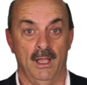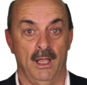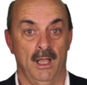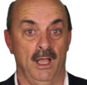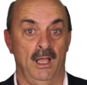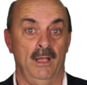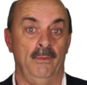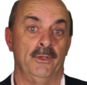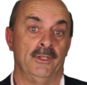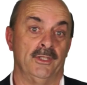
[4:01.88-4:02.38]

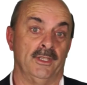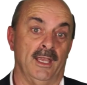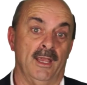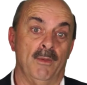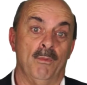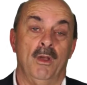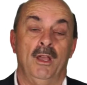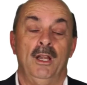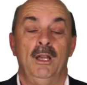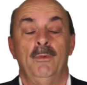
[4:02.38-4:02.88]
I would say,
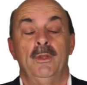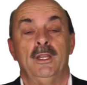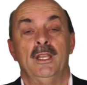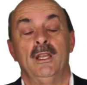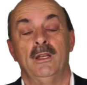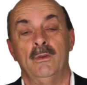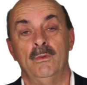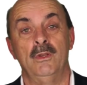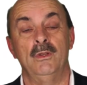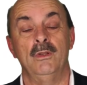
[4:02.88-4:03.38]
why don't we
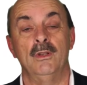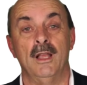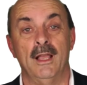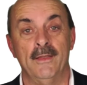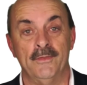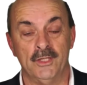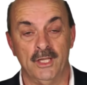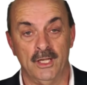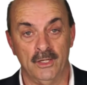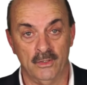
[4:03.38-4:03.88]
go to a new
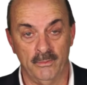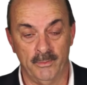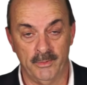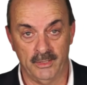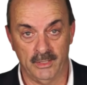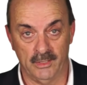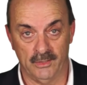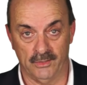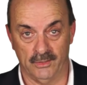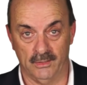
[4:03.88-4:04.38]
life cycle
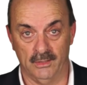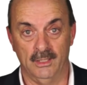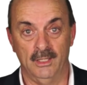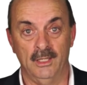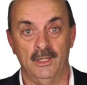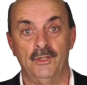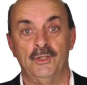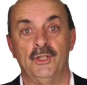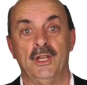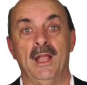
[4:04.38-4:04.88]
position,
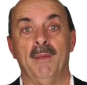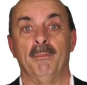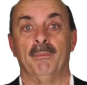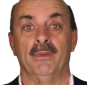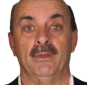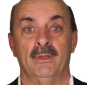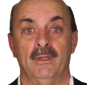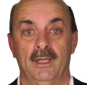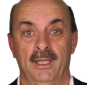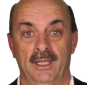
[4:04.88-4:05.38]
jump
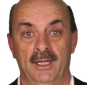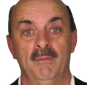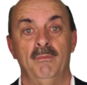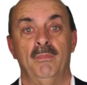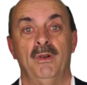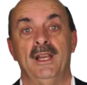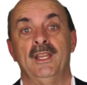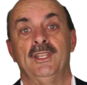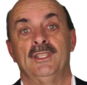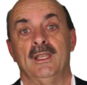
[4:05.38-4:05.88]
and
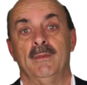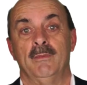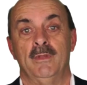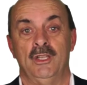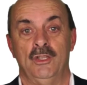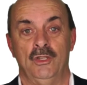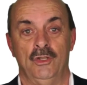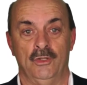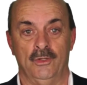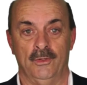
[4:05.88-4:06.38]
embrace
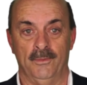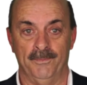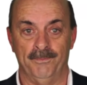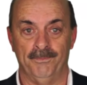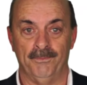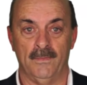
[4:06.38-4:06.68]
something new?